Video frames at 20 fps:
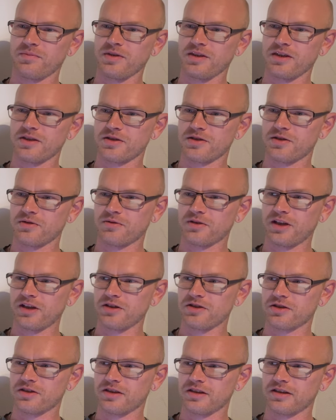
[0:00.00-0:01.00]
biggest
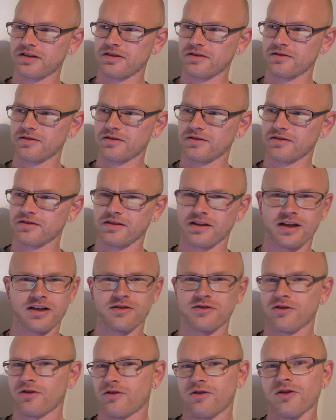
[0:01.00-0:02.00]
donation,
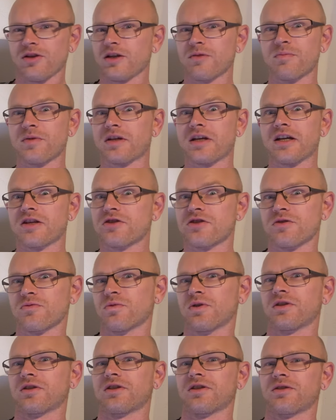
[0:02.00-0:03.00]
and only because she
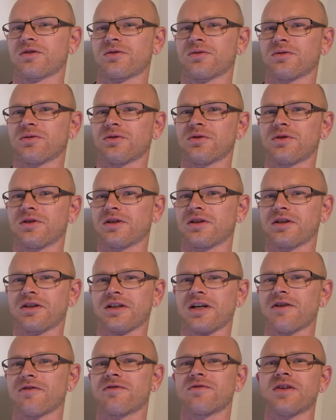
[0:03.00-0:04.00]
wanted to
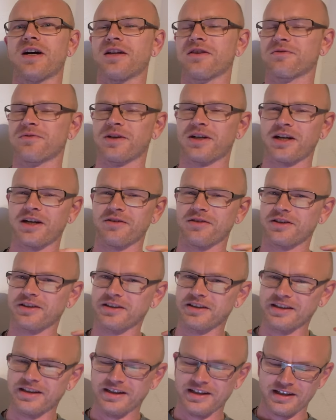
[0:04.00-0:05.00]
have fun, whatever.
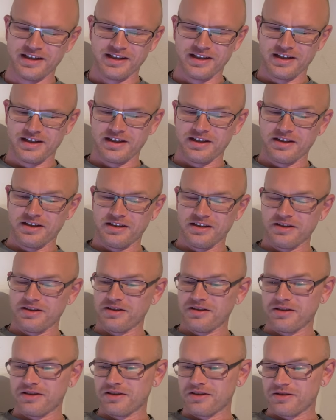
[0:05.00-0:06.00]

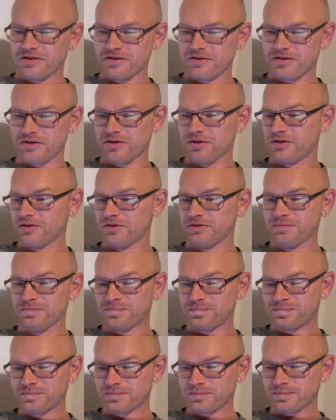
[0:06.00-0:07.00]
So
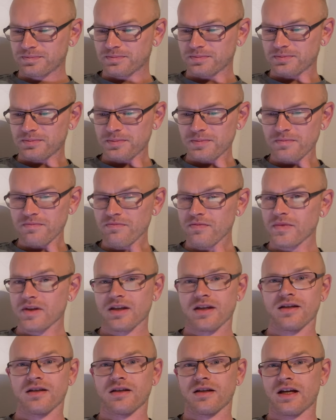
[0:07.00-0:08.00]

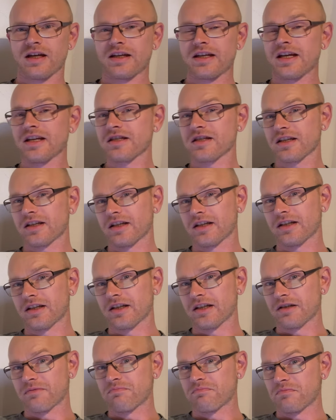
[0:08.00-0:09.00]
I guess I'm
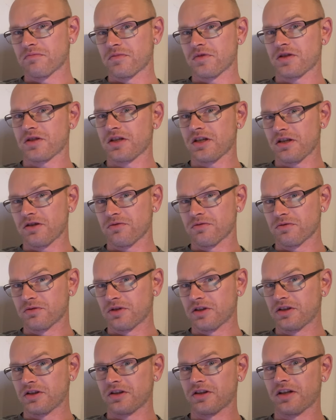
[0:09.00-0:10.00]
gonna see you
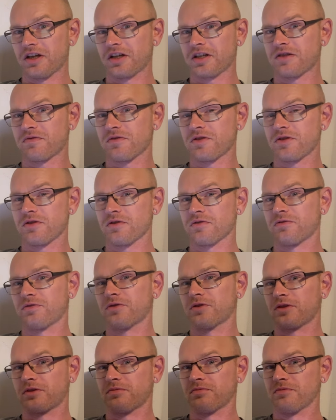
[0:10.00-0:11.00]
in the next video
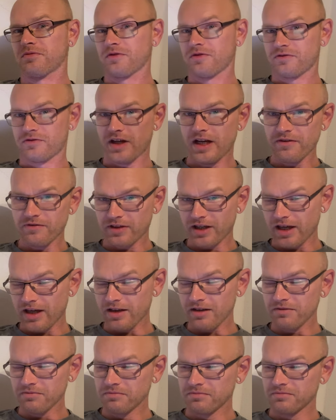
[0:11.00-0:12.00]
for 5K,